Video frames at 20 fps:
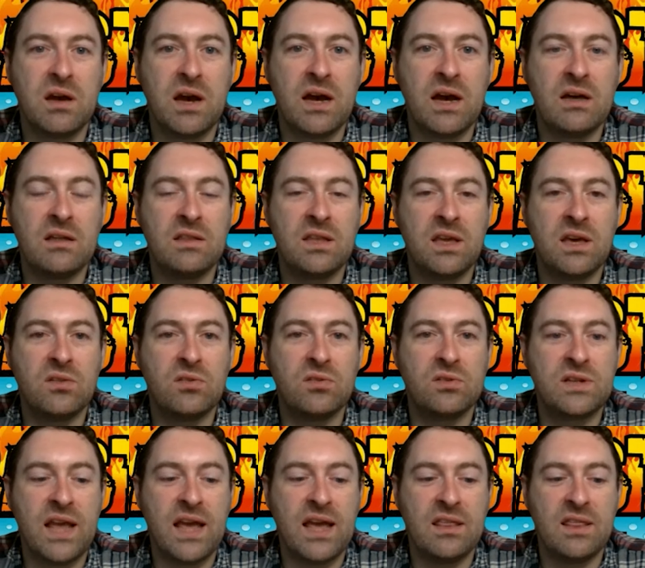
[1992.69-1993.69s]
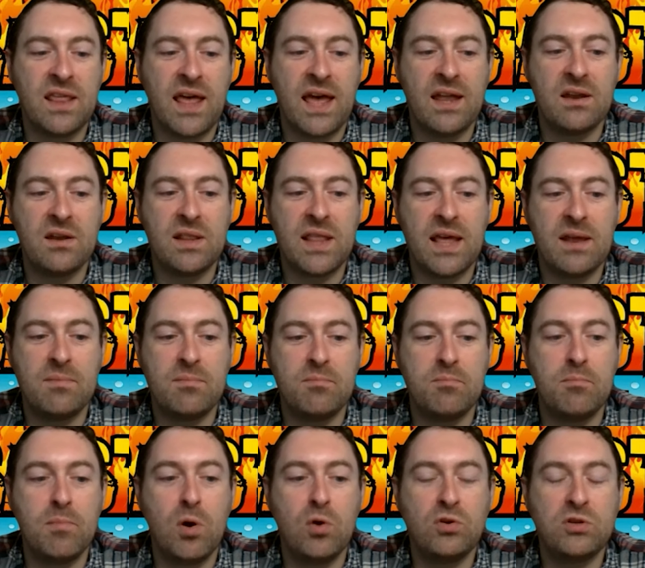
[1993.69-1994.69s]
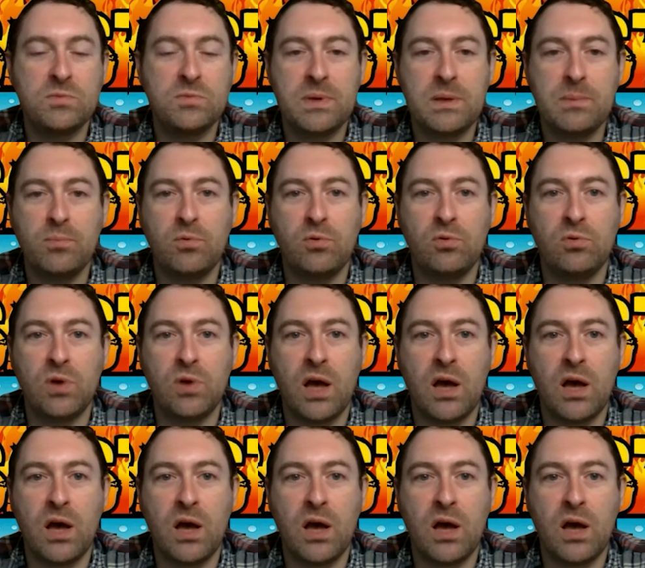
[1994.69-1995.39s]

the other day that most people